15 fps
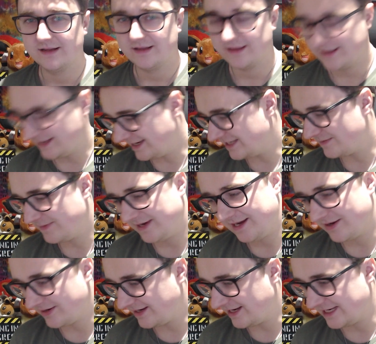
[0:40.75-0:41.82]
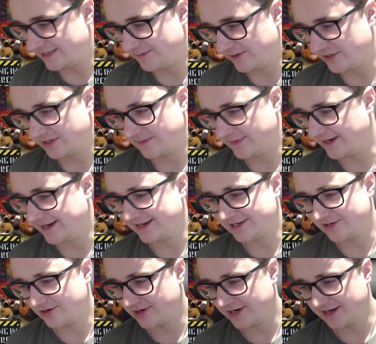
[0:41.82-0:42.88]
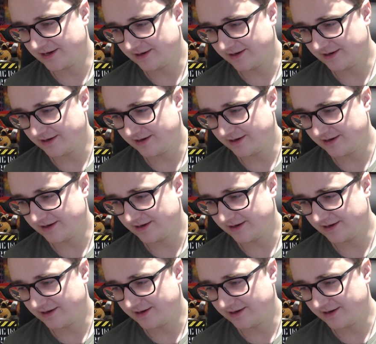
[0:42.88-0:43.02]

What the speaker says: That's me not getting sponsored by Sony.